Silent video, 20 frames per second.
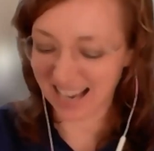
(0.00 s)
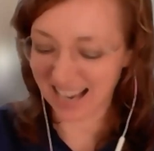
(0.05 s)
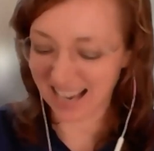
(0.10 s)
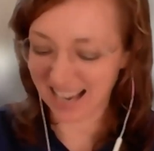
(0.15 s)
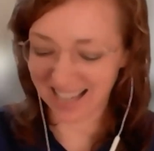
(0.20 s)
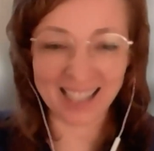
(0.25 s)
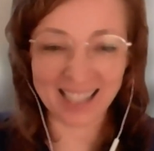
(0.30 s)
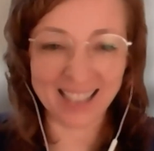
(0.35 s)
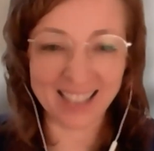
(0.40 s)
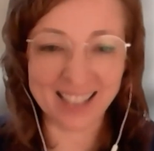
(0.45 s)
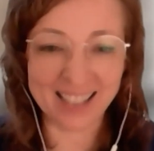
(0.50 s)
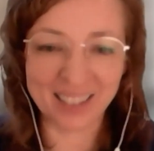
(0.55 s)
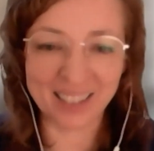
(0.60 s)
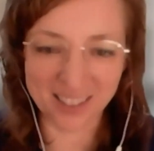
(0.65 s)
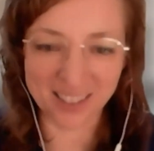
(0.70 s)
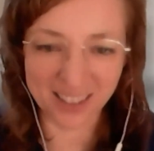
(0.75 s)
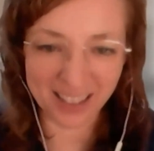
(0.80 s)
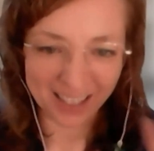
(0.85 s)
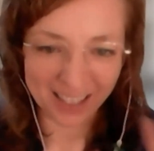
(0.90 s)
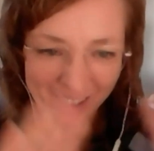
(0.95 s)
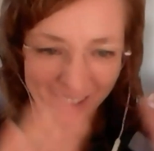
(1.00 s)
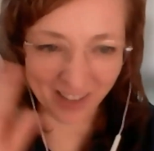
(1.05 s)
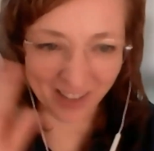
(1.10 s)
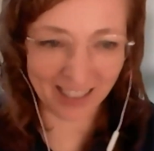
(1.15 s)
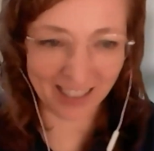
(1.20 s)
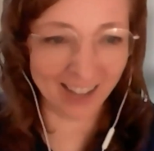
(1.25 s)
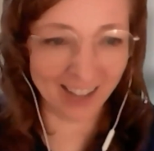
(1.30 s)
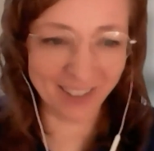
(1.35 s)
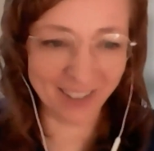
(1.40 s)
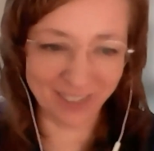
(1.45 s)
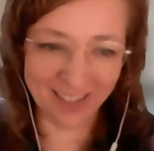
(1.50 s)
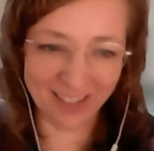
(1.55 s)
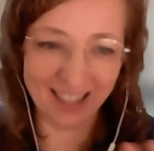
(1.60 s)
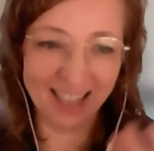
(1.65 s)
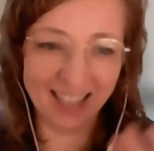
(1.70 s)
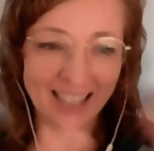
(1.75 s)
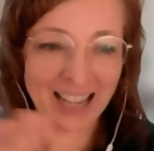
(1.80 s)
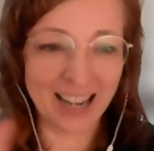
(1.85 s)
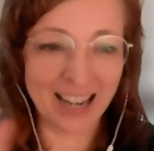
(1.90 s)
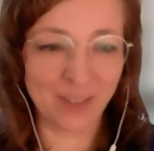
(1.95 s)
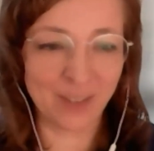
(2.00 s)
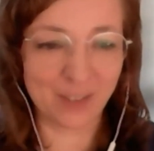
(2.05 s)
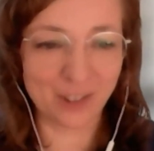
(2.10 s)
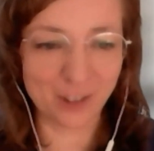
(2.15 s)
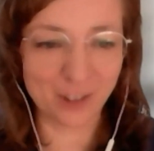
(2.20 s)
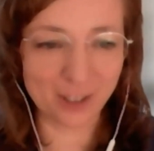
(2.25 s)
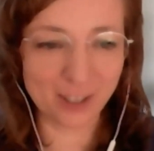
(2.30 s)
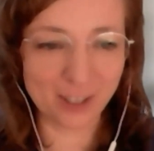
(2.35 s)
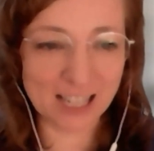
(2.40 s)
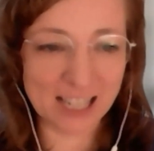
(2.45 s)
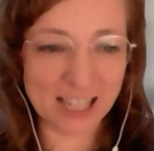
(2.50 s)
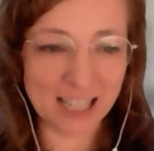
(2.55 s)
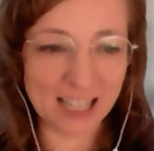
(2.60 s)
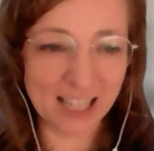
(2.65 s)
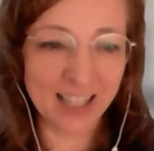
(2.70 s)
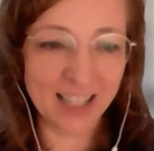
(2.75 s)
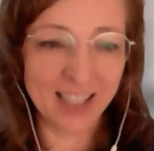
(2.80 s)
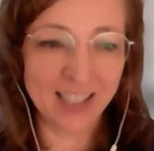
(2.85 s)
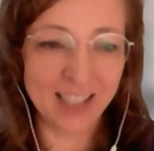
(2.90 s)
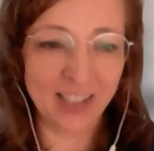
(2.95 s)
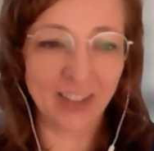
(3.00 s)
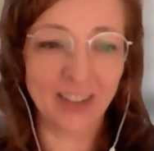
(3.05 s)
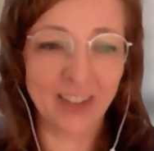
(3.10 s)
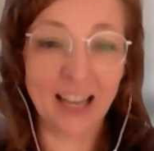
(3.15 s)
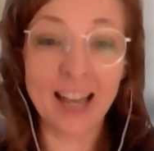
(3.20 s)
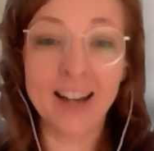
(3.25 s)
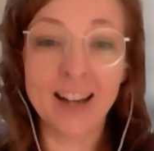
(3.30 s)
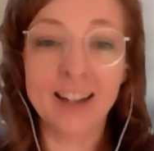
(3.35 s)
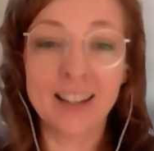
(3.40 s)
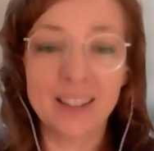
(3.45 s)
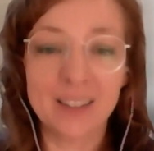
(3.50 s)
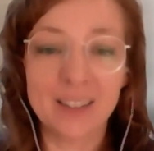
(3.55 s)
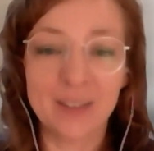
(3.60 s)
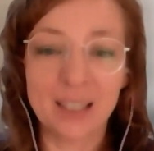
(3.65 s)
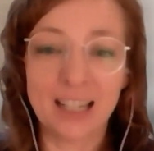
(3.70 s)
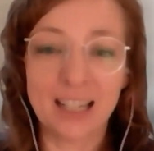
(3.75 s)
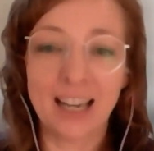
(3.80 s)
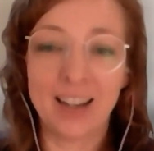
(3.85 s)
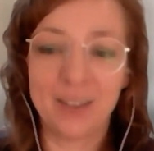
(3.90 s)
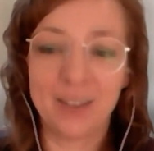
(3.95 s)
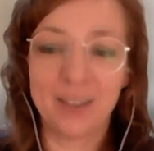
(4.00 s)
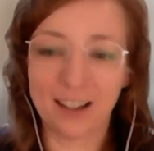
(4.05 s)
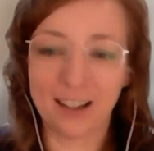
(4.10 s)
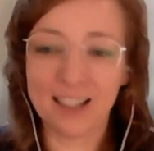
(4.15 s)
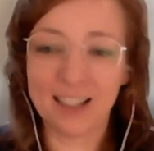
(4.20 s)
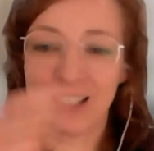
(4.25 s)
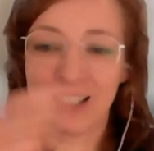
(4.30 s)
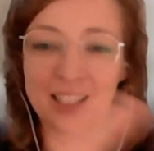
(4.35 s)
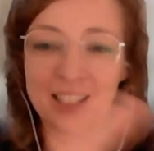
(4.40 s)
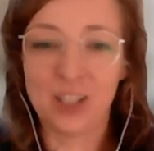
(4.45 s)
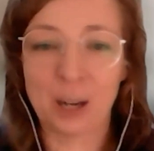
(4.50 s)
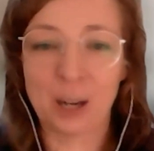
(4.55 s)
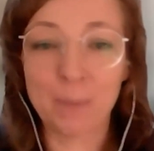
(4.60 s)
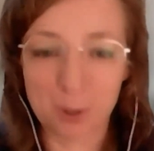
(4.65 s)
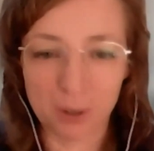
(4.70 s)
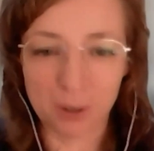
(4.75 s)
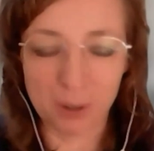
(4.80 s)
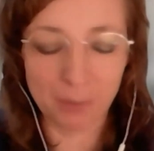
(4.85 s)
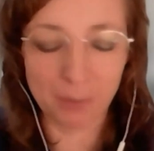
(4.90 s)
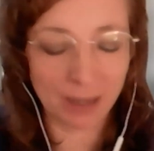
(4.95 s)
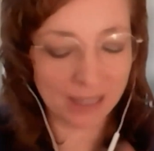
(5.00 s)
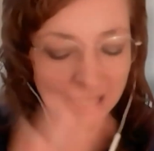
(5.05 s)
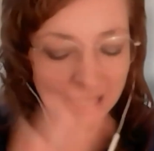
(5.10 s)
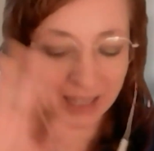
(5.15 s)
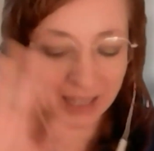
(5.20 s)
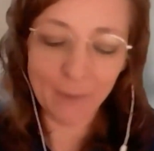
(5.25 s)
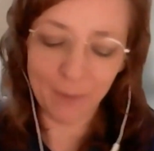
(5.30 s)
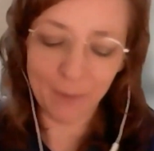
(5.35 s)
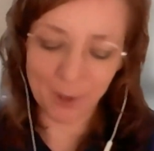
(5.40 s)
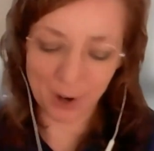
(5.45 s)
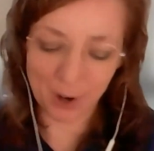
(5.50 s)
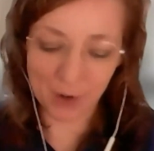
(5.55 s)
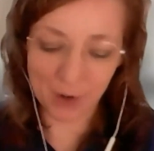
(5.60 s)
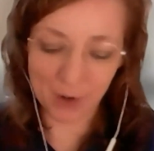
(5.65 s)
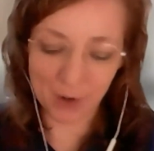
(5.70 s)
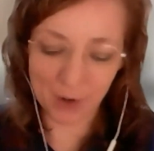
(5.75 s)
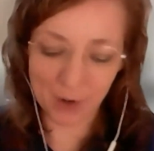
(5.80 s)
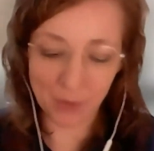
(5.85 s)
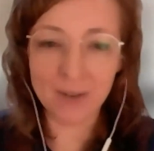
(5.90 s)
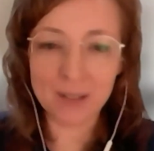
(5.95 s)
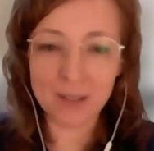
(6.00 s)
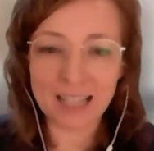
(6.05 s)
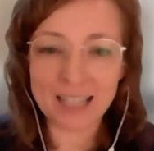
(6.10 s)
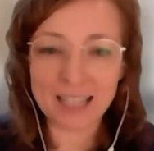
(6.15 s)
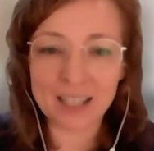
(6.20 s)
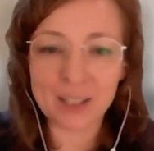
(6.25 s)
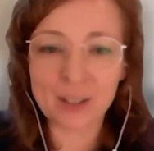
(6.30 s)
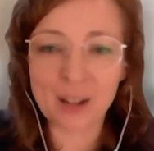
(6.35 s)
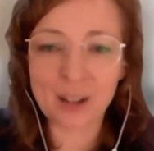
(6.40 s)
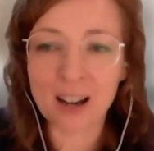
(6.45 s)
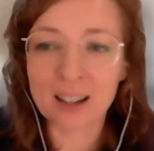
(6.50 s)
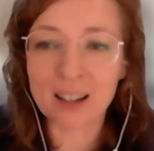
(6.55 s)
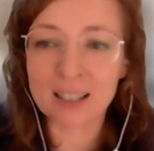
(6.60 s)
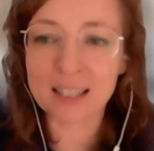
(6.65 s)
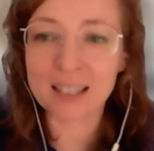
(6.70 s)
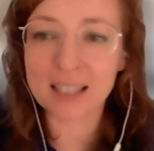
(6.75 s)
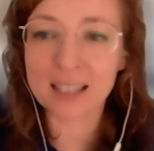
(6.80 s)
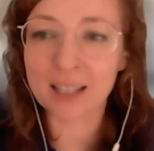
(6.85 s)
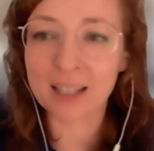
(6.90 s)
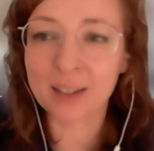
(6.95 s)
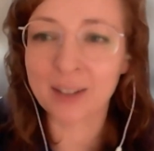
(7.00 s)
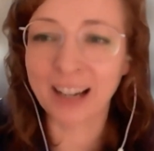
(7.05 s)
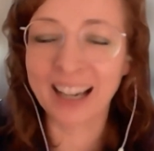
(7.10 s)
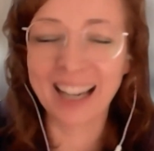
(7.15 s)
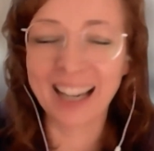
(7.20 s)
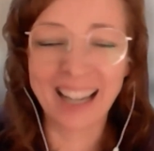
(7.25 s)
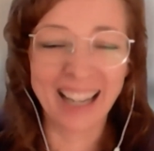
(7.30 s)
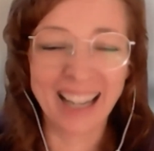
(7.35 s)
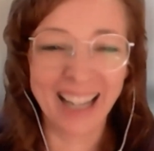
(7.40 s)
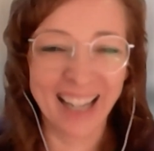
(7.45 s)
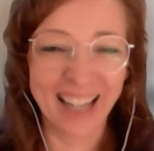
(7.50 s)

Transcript: Exactly. So good that you clarified that first. So then we can finally jump to the money. No, what I would like to ask you,